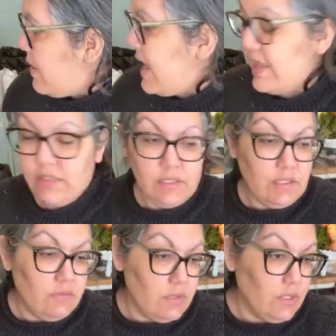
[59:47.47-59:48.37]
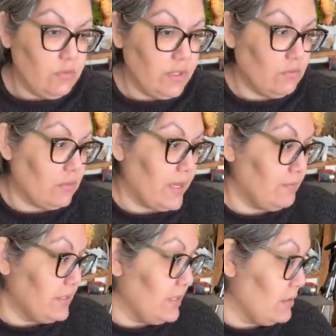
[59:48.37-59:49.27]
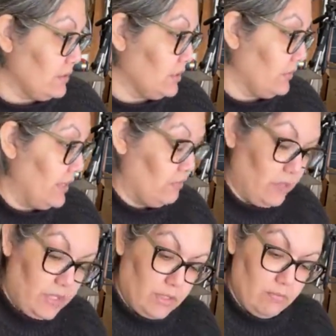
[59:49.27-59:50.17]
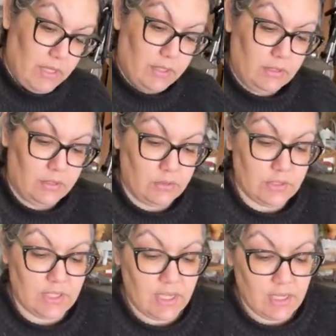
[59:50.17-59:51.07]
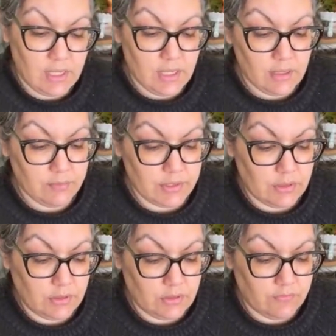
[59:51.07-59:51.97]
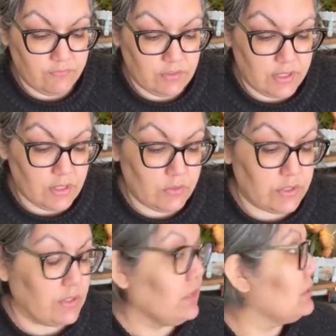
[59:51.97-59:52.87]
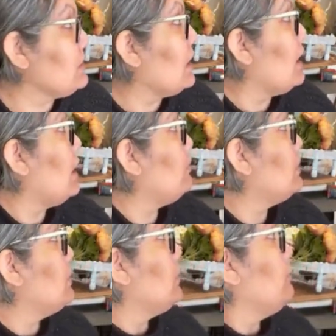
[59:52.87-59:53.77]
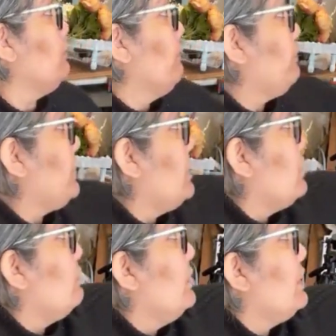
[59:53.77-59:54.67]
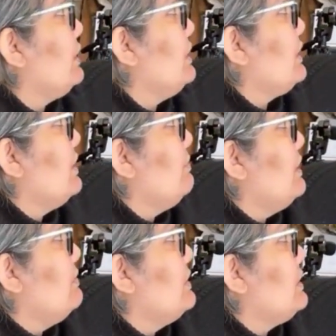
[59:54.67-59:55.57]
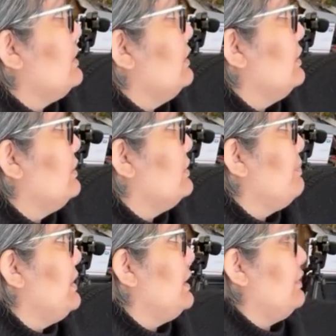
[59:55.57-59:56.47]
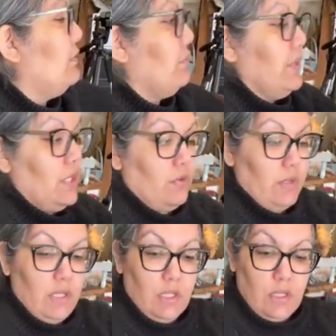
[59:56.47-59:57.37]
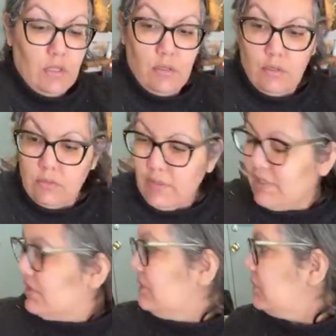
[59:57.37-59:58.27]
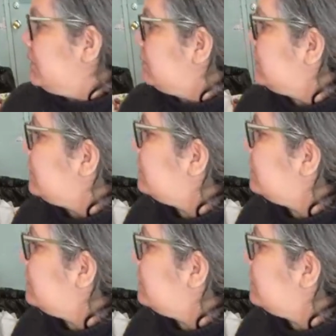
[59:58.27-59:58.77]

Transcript: rag to give it a quick wipe down so that we can make a little tag, put a little flowers on the top. We are going to come in with a little bit of greenery. Actually, what did we